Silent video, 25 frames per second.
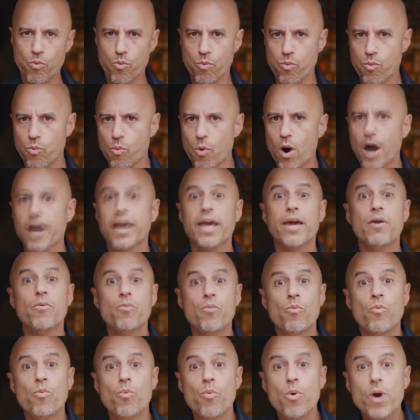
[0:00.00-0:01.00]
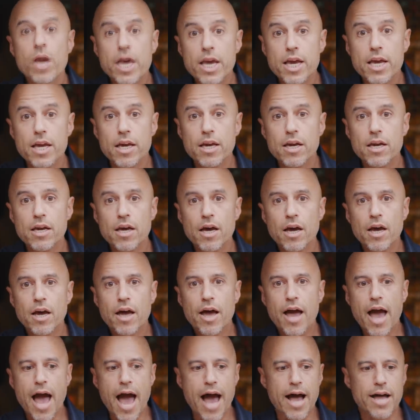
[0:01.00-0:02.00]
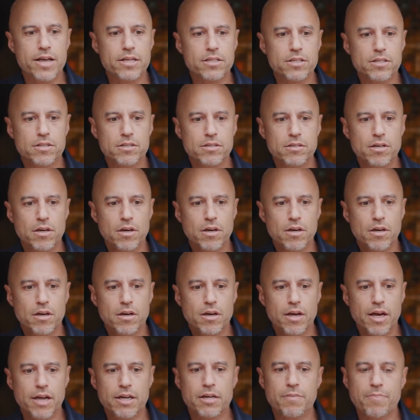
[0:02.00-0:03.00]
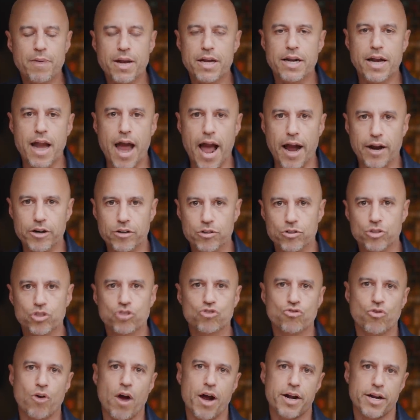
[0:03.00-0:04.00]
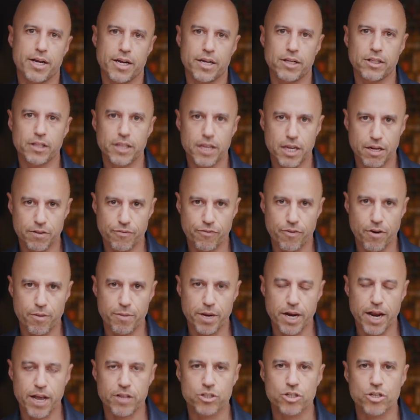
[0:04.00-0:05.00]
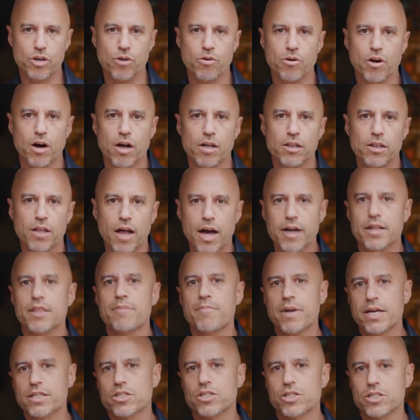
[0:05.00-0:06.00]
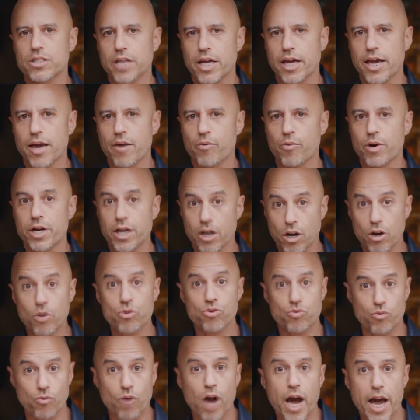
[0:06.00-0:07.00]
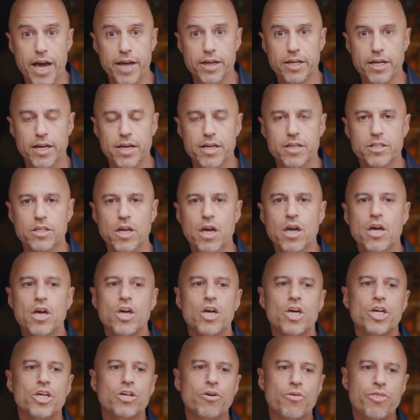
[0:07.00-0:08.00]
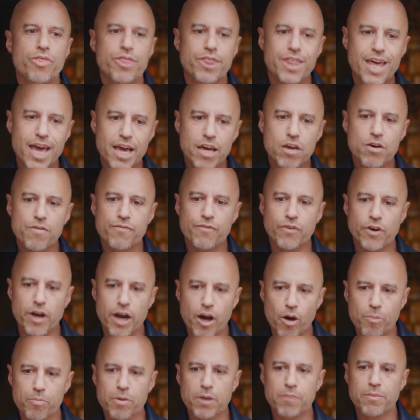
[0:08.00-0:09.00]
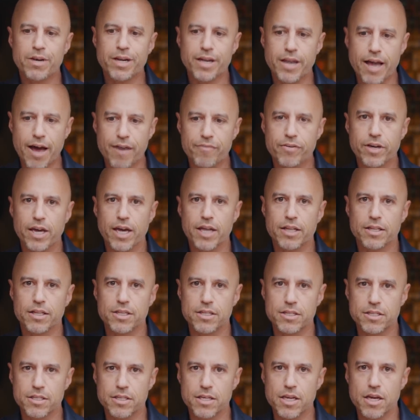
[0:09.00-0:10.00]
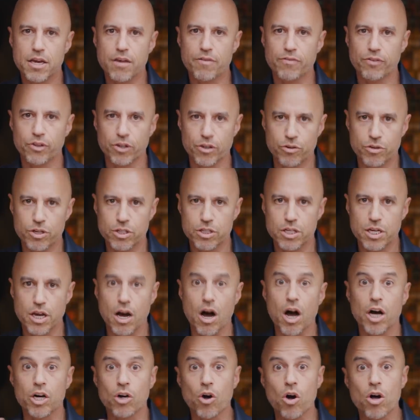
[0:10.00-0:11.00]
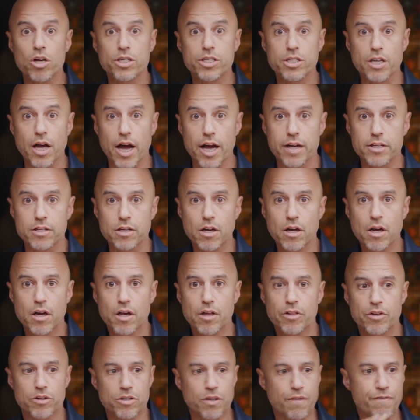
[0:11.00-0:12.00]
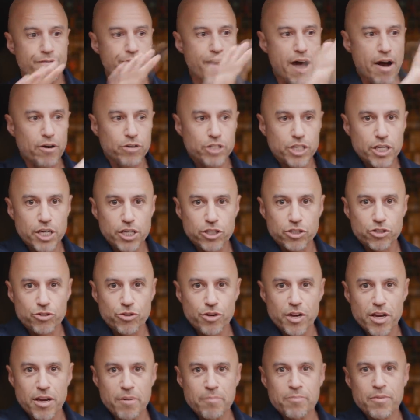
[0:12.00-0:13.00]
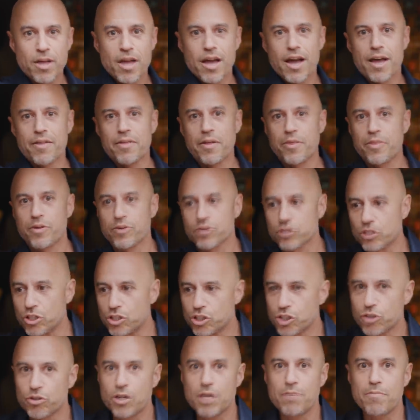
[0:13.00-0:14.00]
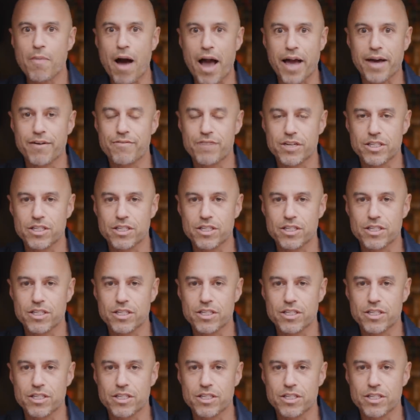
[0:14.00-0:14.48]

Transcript: what can we as independent actors try to glean from it. And so a lot of the messages I get when it goes right is, you know, thank you for helping me navigate the sea of lunacy on all sides. There's a Fauci extreme, and then there's the Judy Mikovits